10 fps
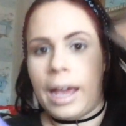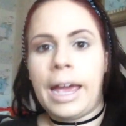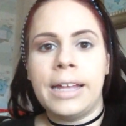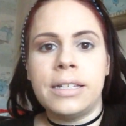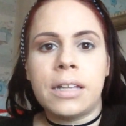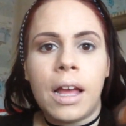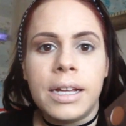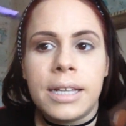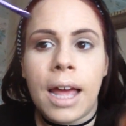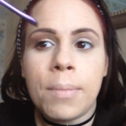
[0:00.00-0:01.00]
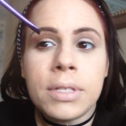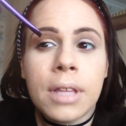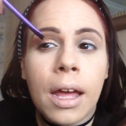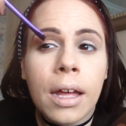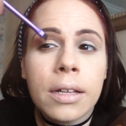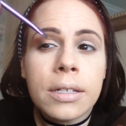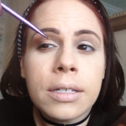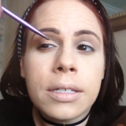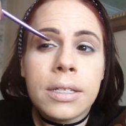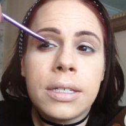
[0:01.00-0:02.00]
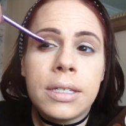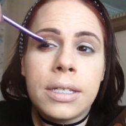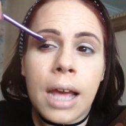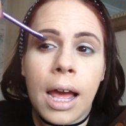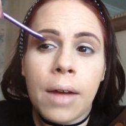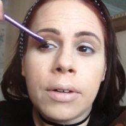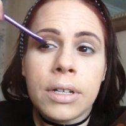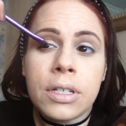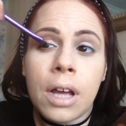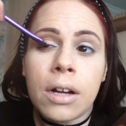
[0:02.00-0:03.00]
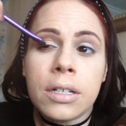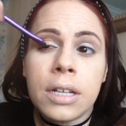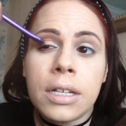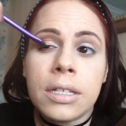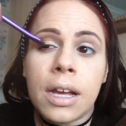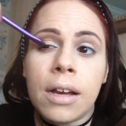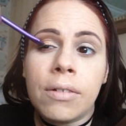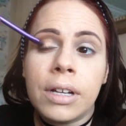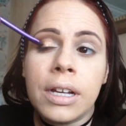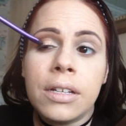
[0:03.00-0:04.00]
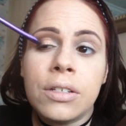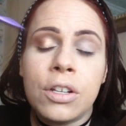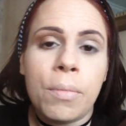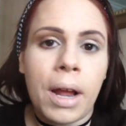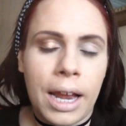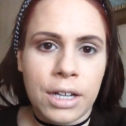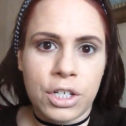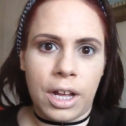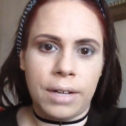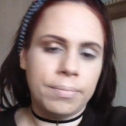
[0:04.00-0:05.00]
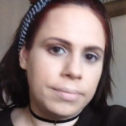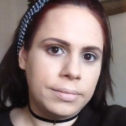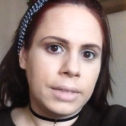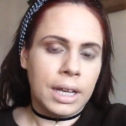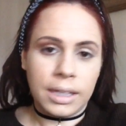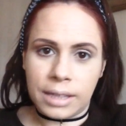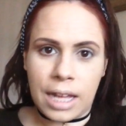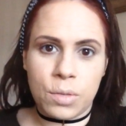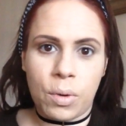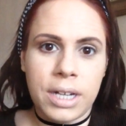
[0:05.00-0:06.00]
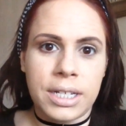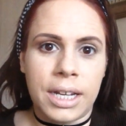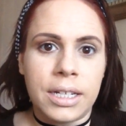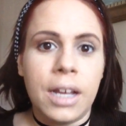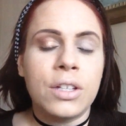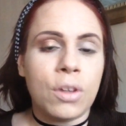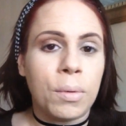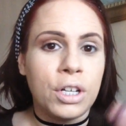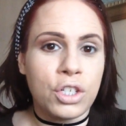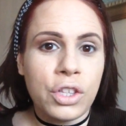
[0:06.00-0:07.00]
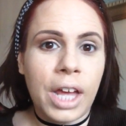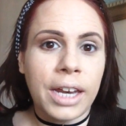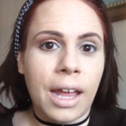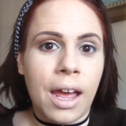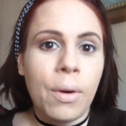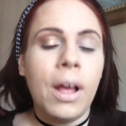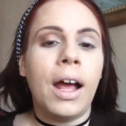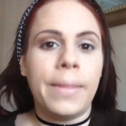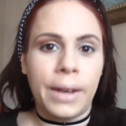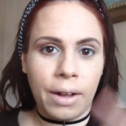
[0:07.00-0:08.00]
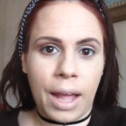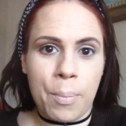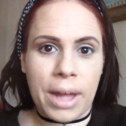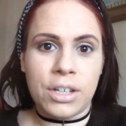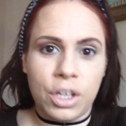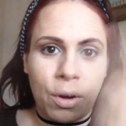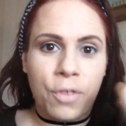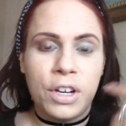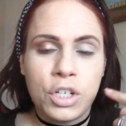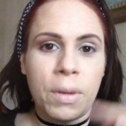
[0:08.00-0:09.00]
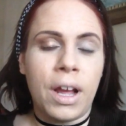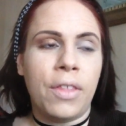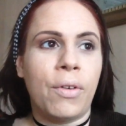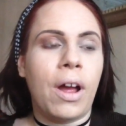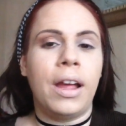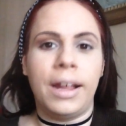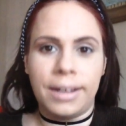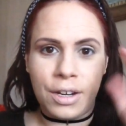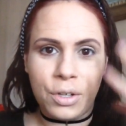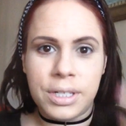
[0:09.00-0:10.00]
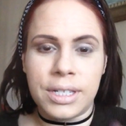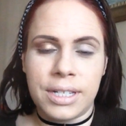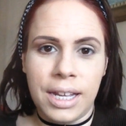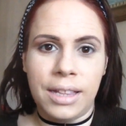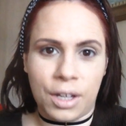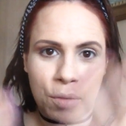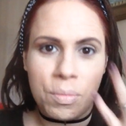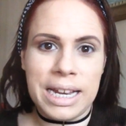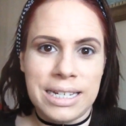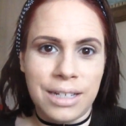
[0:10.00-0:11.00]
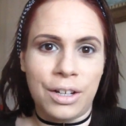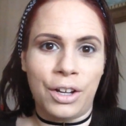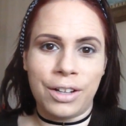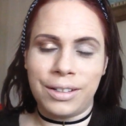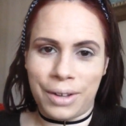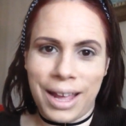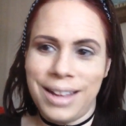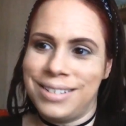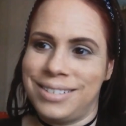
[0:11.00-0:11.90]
and I tapped that down and tucked it down into my lash line. That's what I did. So I'm going to do that now, and then I'll get back to you. I'll finish my other eye, and then you can see the completed look, okay?